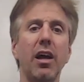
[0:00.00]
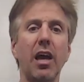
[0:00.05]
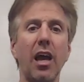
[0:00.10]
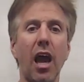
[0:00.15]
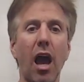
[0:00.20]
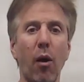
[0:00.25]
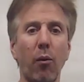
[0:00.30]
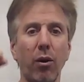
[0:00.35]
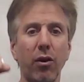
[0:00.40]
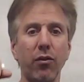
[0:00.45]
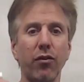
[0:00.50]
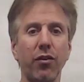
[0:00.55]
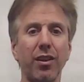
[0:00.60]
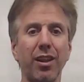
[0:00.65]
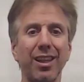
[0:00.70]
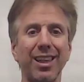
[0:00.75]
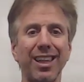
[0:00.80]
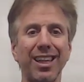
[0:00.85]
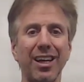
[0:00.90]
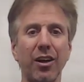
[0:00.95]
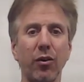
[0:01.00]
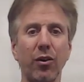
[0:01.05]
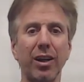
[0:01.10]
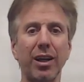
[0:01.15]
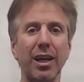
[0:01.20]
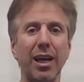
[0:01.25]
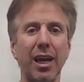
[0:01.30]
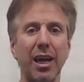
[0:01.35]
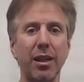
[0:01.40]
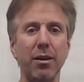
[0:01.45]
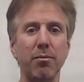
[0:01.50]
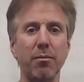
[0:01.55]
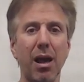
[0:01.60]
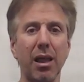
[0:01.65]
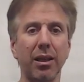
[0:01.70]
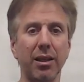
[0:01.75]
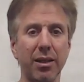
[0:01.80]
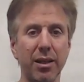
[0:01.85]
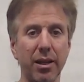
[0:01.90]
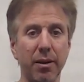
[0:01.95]
and one for the lyric and
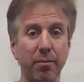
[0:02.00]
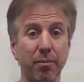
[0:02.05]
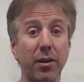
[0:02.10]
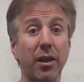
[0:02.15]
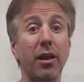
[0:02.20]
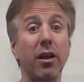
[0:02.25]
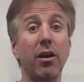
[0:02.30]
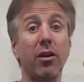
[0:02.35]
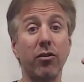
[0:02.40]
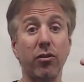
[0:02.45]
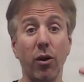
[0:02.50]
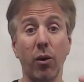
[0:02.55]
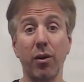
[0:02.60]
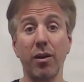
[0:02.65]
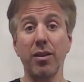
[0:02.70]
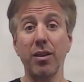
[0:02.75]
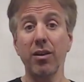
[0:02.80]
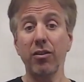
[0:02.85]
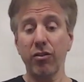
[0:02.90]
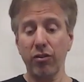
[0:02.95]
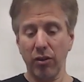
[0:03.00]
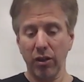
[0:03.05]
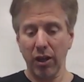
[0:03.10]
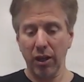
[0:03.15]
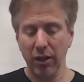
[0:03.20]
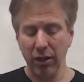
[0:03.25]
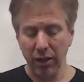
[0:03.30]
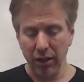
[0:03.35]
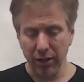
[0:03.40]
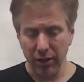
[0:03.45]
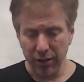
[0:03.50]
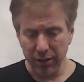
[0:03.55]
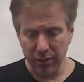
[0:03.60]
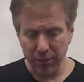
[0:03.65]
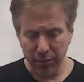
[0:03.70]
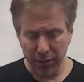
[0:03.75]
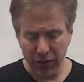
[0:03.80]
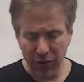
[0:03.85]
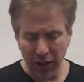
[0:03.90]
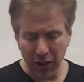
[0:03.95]
melody. So in this
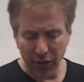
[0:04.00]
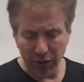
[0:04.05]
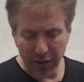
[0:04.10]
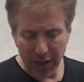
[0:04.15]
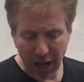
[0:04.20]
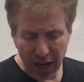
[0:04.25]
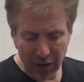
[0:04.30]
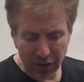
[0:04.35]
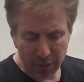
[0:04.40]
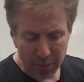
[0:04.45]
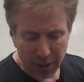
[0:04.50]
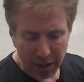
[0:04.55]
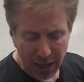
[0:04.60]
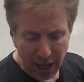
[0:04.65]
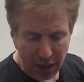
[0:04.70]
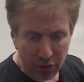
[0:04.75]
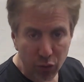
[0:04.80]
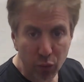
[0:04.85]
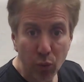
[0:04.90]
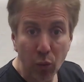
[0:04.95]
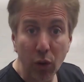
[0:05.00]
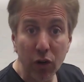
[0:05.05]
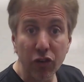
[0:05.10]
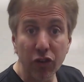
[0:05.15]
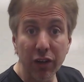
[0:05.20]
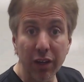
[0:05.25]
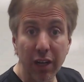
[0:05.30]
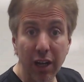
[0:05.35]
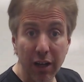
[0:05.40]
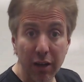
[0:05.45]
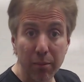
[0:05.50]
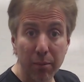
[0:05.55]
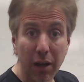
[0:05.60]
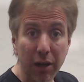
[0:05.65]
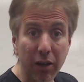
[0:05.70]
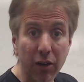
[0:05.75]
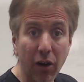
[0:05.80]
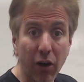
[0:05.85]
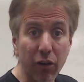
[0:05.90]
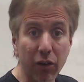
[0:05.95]
particular case, I'm being asked, what should an
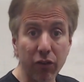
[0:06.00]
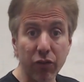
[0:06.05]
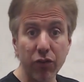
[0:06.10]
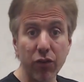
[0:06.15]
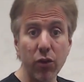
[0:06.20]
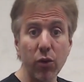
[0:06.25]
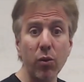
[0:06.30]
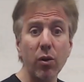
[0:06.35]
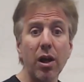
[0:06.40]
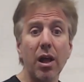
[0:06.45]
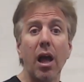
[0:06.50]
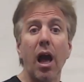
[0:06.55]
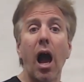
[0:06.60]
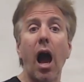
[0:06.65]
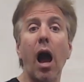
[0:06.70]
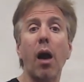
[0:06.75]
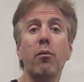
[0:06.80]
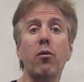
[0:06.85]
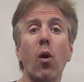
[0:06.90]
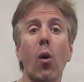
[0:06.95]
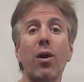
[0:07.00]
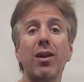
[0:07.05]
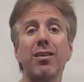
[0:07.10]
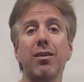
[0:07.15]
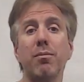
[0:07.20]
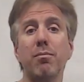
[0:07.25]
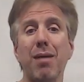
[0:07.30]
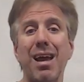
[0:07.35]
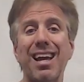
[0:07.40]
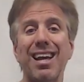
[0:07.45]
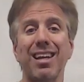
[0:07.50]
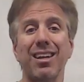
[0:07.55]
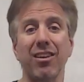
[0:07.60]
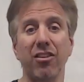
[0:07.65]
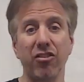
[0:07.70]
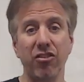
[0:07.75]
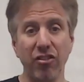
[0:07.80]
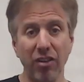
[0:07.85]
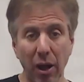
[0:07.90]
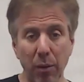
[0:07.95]
independent artist do? I'm going to make an
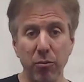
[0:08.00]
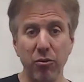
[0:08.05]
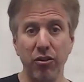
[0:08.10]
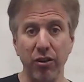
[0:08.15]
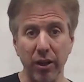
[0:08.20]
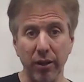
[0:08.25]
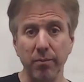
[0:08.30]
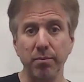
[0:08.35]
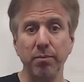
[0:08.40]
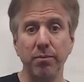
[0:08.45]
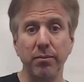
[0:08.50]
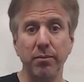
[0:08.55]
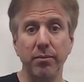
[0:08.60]
assumption.